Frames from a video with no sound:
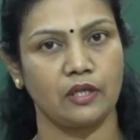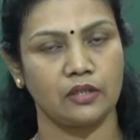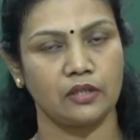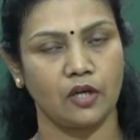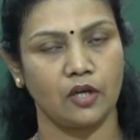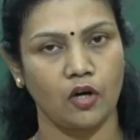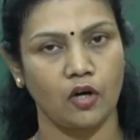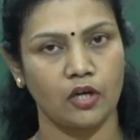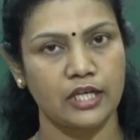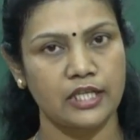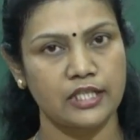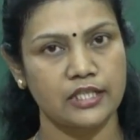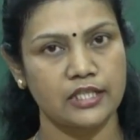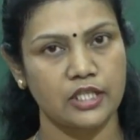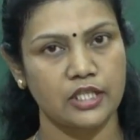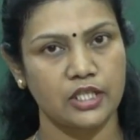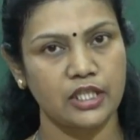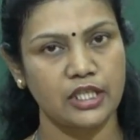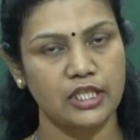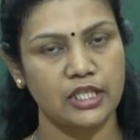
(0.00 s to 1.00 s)
the
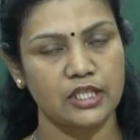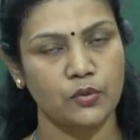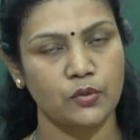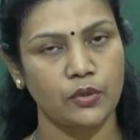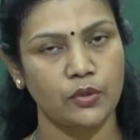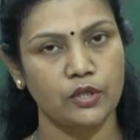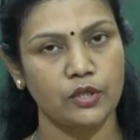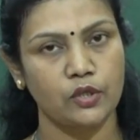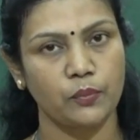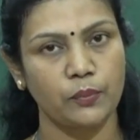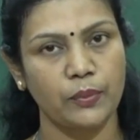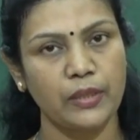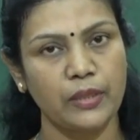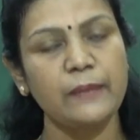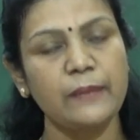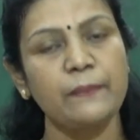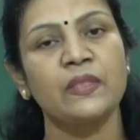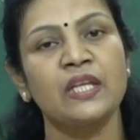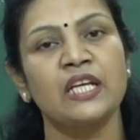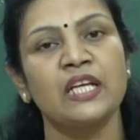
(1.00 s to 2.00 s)
organization is going to
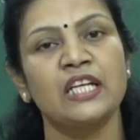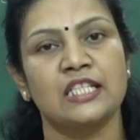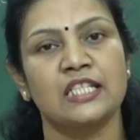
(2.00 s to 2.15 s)
be